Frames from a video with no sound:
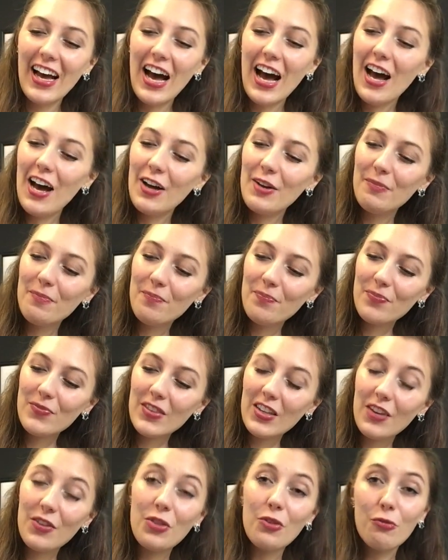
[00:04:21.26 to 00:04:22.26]

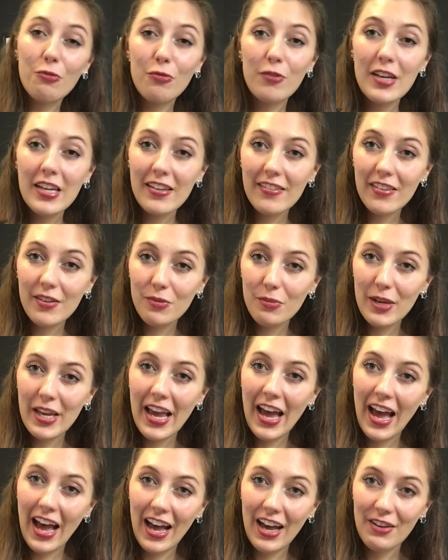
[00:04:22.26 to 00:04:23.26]
the reason we
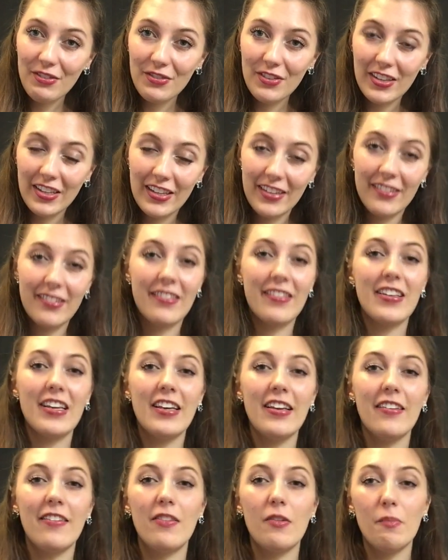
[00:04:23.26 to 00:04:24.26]
have this
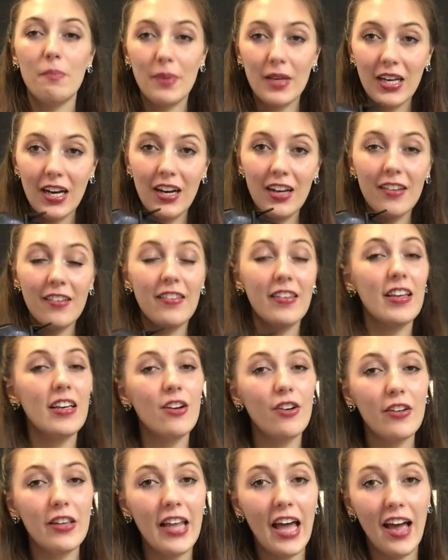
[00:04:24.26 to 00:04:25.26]
is because
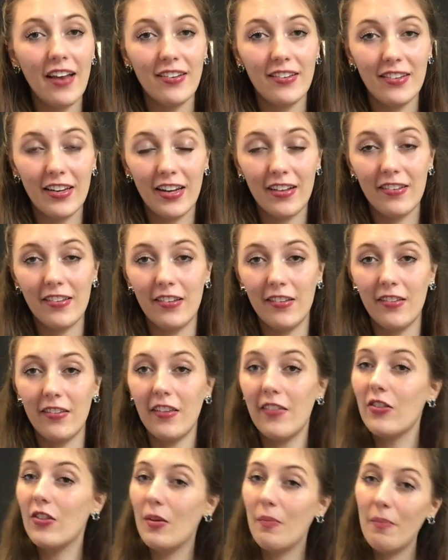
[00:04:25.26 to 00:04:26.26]
in our Latin
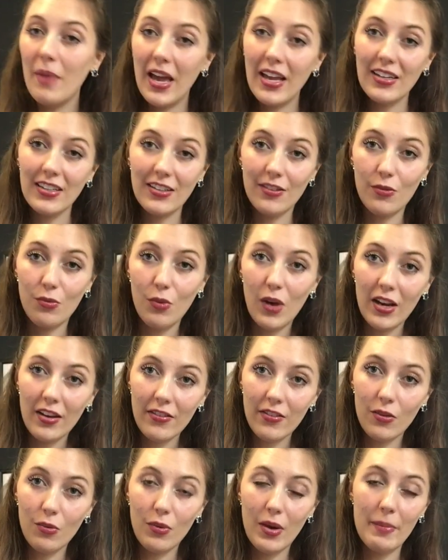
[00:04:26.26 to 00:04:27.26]
dances, the men as well
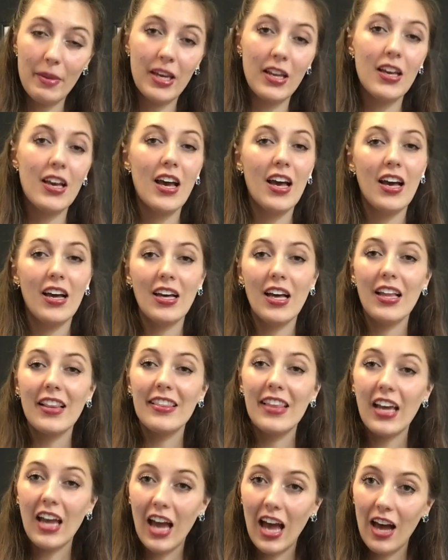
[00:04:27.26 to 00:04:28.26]
as the women,
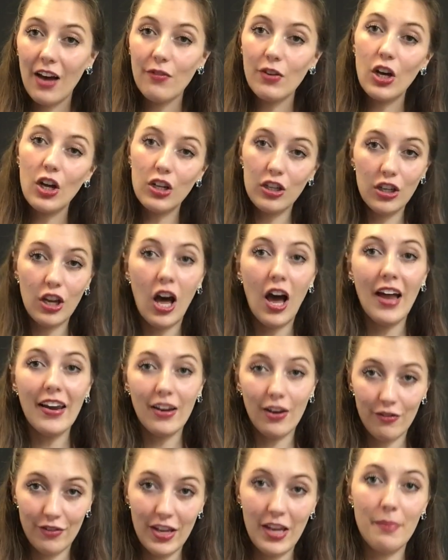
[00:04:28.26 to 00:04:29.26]
they have a
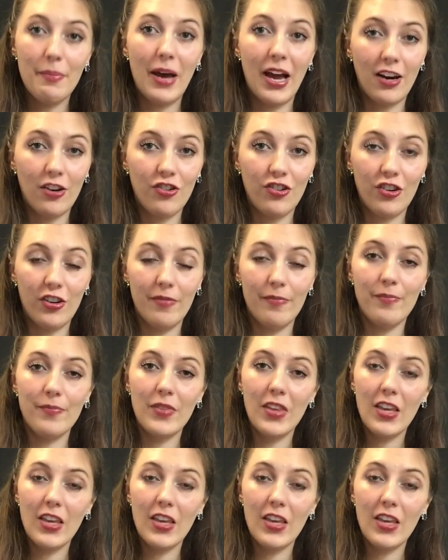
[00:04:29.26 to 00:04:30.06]
lot of hip action.